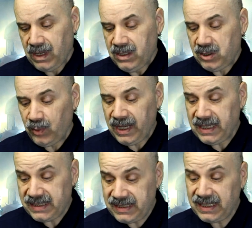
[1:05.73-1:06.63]
So we're getting
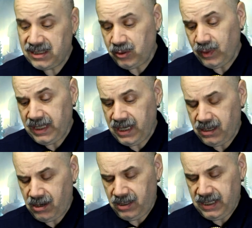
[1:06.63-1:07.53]
6 28
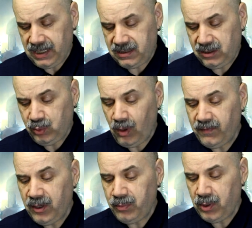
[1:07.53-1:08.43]
card decks, 12
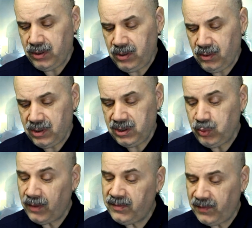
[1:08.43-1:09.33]
hit point tokens,
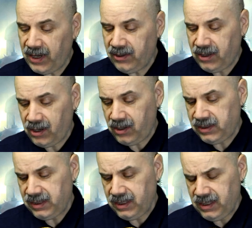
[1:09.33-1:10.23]
12 divider
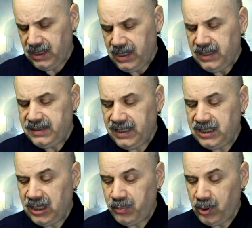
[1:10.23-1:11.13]
cards, 6
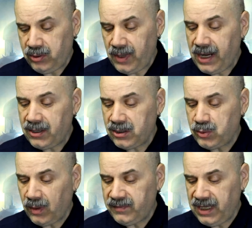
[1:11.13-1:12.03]
hit point trackers,
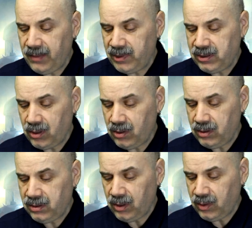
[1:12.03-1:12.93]
12 damage
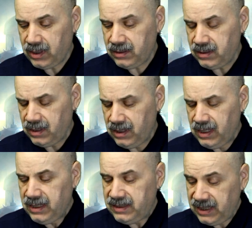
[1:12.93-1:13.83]
tokens,
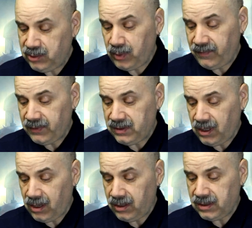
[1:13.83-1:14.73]
6 reference
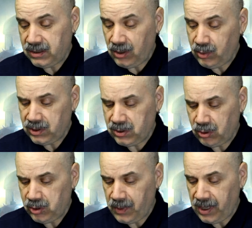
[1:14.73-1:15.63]
cards, a token
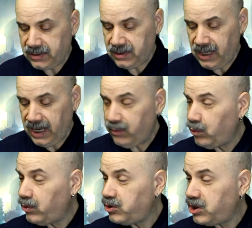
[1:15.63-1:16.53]
storage box, and a
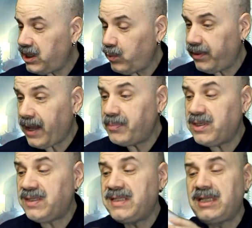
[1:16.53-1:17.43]
rule sheet with up to
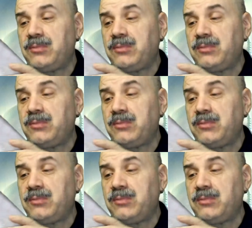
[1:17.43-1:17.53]
6